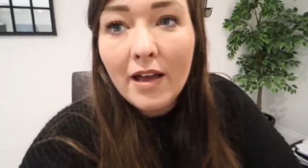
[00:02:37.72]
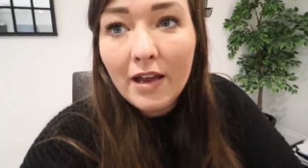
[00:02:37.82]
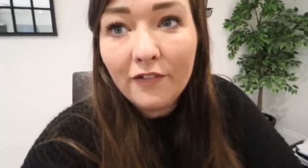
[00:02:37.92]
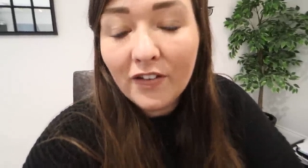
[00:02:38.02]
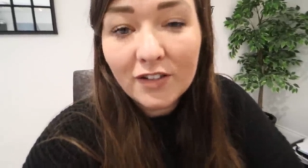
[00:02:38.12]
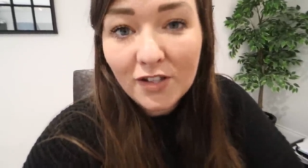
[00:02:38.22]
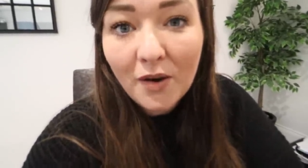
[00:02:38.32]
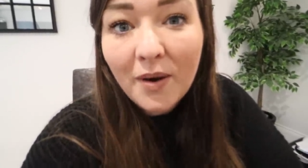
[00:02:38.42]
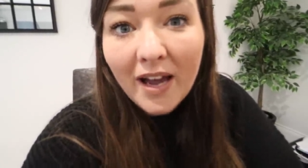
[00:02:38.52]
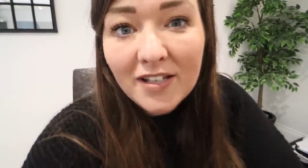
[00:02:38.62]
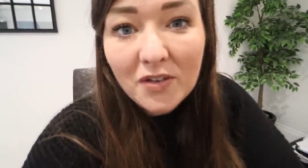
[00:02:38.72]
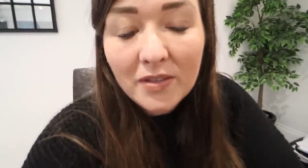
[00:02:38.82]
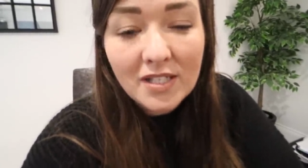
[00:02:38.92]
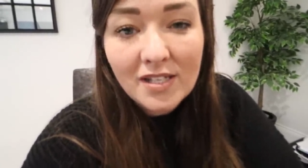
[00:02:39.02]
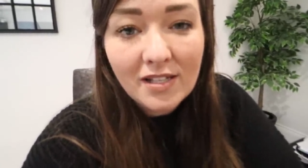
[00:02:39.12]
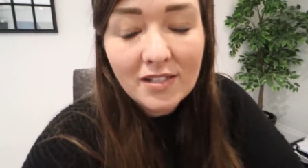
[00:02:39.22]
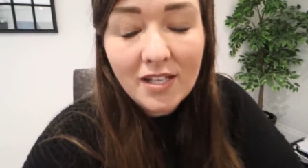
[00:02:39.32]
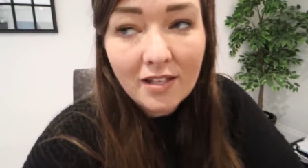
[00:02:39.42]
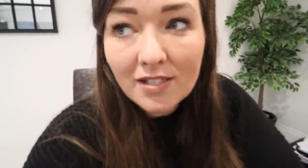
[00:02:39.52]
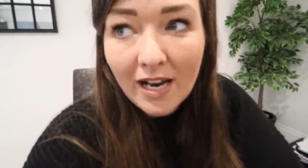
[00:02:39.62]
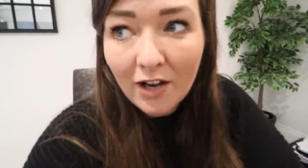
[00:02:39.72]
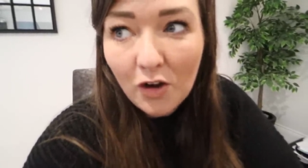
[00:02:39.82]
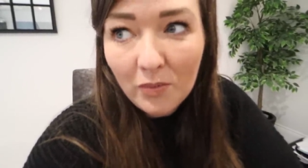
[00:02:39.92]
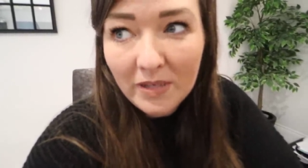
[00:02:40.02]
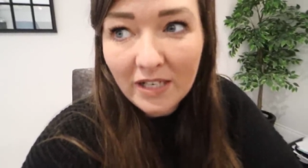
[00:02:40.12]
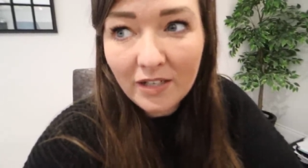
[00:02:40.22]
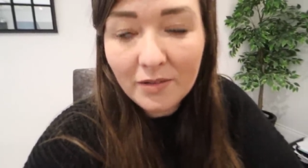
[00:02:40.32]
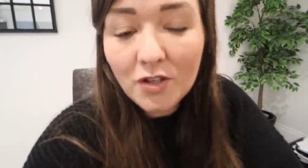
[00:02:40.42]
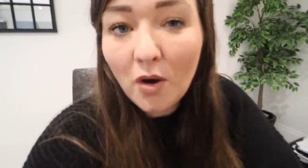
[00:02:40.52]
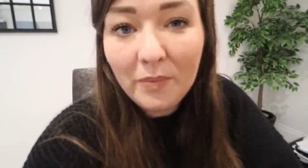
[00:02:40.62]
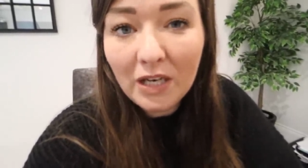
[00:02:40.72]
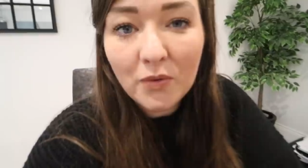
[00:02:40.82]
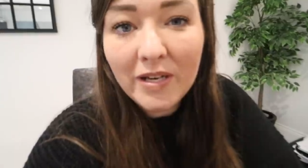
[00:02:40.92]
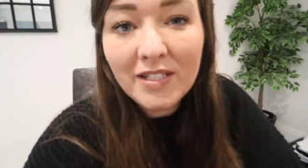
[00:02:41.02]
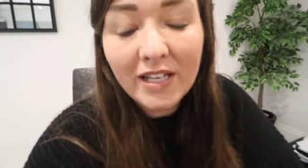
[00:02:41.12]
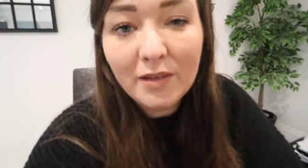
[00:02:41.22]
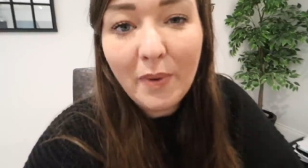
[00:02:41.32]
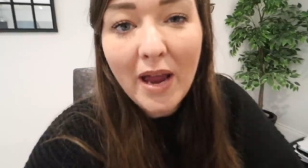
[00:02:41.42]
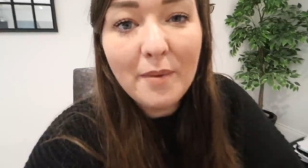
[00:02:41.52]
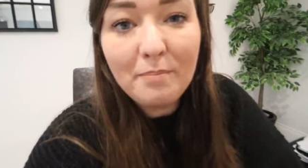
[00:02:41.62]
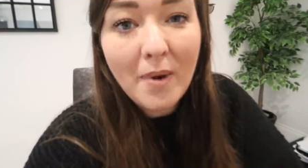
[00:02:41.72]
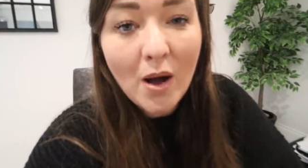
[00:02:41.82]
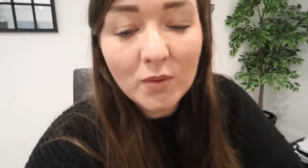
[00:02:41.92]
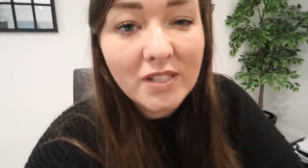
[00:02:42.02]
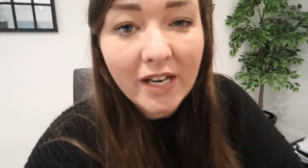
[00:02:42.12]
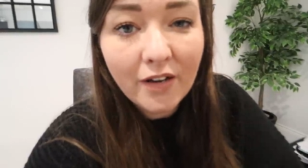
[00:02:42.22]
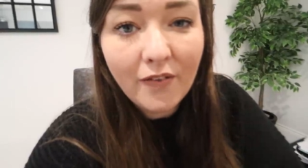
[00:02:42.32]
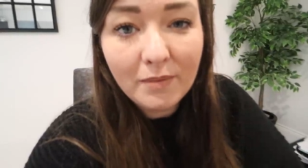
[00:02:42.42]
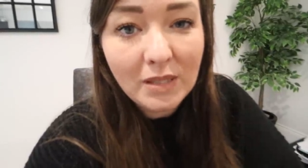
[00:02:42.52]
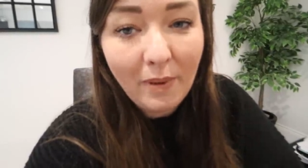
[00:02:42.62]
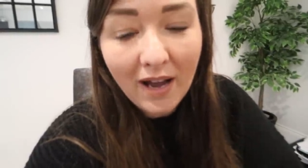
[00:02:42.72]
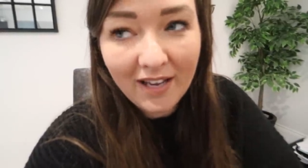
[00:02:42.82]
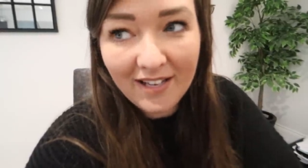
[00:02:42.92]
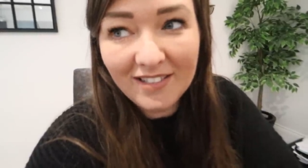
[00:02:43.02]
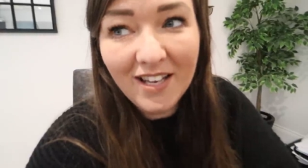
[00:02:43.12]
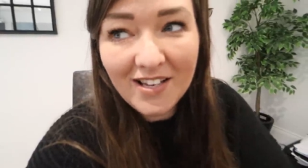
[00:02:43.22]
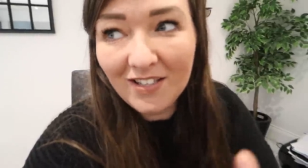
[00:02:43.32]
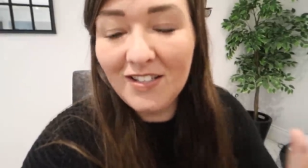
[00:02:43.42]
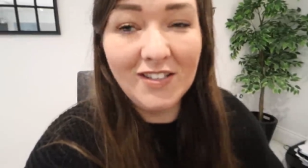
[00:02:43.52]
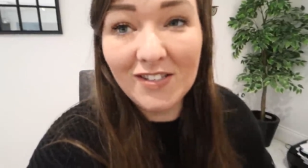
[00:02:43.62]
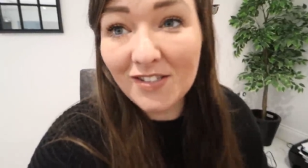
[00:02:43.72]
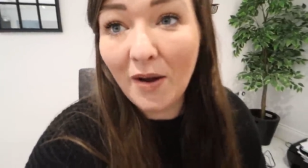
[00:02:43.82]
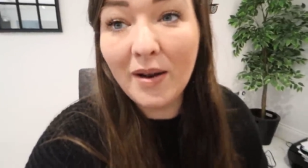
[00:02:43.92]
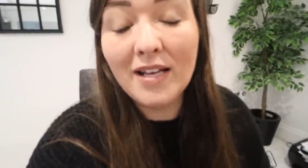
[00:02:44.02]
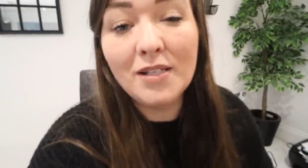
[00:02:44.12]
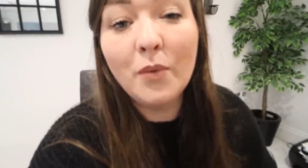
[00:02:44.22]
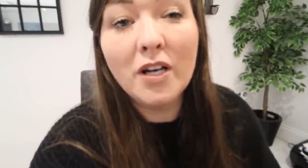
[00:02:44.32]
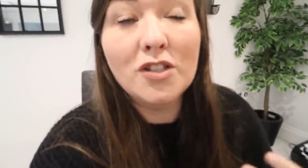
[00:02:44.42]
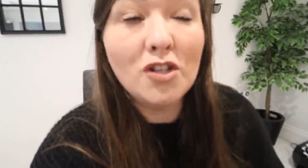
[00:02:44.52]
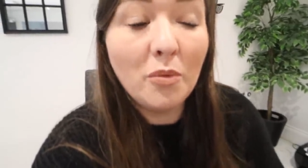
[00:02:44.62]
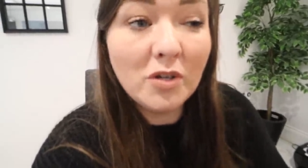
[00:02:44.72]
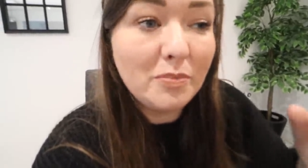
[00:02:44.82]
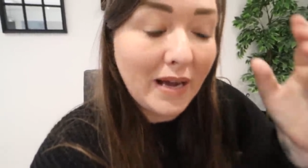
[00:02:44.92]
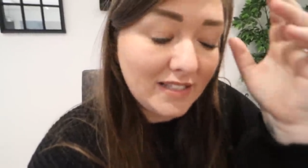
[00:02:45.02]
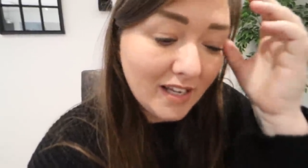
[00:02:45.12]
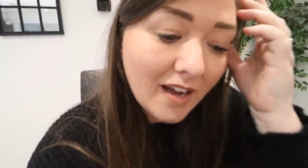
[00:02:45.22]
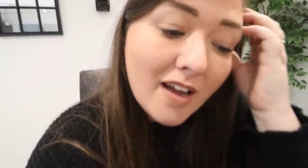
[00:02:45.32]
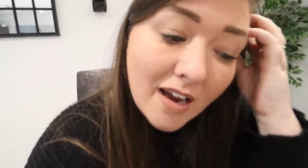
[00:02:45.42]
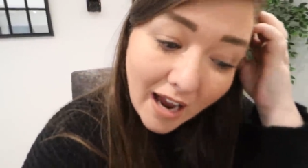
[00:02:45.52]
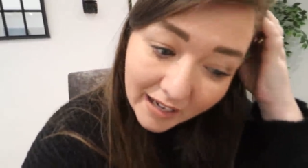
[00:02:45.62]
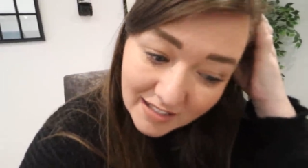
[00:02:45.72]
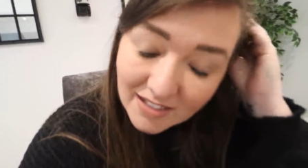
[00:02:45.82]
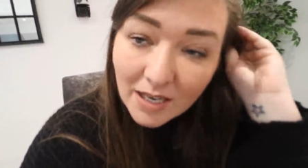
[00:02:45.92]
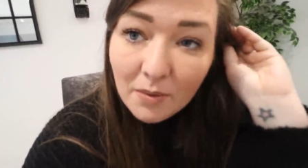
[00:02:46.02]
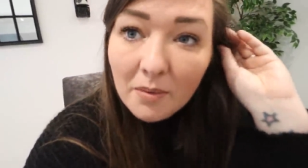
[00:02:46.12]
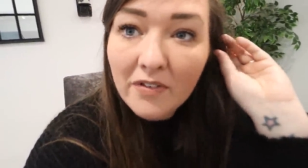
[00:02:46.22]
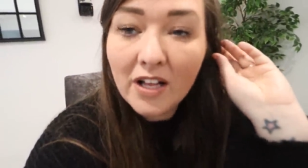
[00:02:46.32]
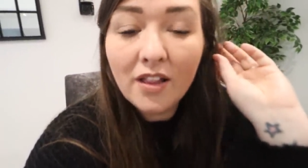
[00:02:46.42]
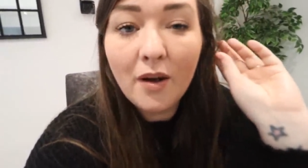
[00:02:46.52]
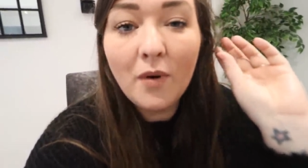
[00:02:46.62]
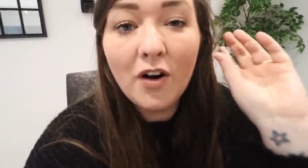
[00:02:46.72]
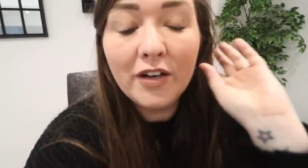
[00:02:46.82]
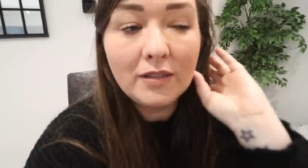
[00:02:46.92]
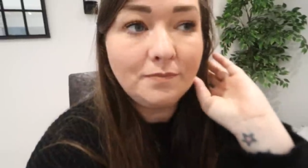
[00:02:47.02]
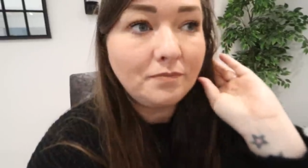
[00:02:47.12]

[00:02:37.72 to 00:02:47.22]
it feels so nice going to the snack cupboard and not being greeted by a mountain of empty packets. It's just so nice. It works so much better. I can see what we're running low on.